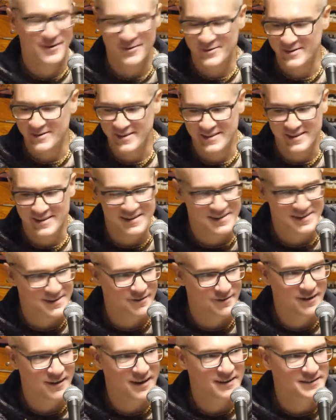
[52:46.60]
it's a
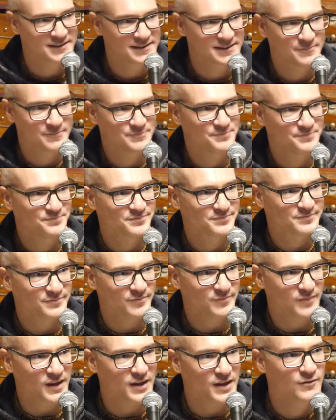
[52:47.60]
vast
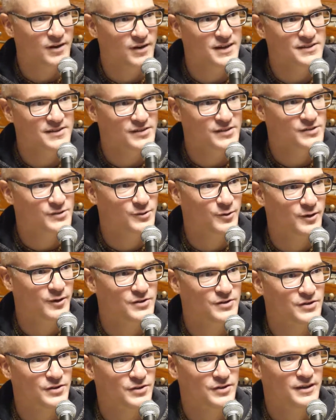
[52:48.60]

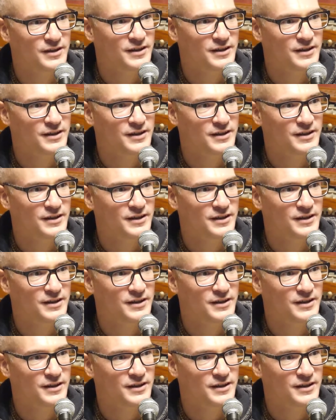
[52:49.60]
storage.